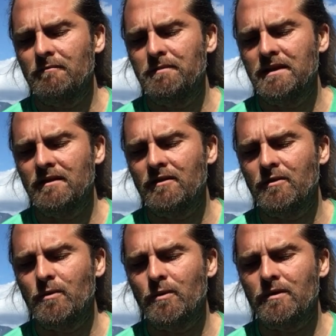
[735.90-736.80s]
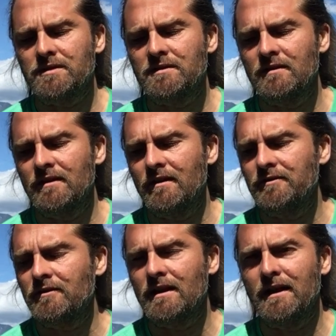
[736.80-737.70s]
being core to an
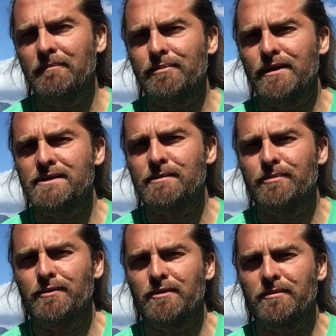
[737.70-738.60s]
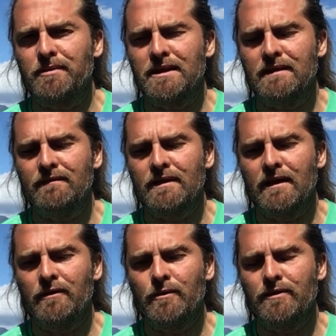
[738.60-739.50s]
underlying principle or belief that
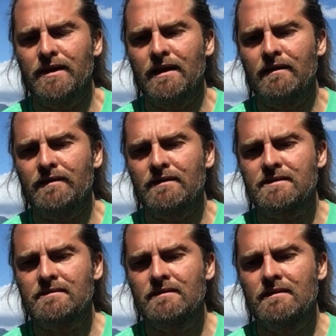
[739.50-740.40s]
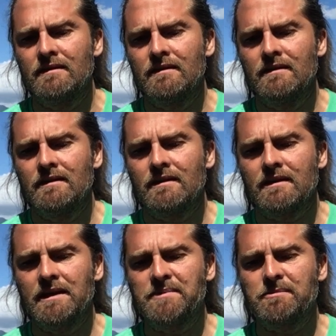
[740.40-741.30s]
I hold now that
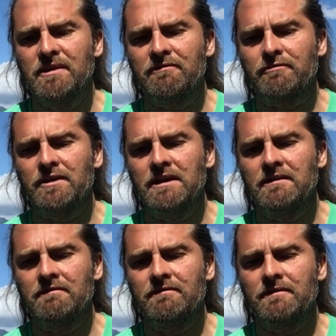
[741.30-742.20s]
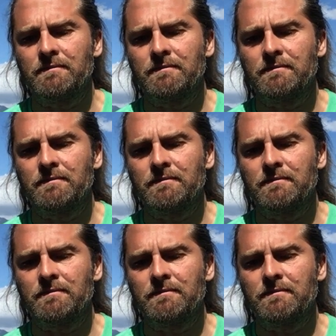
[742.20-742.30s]
keeps me free of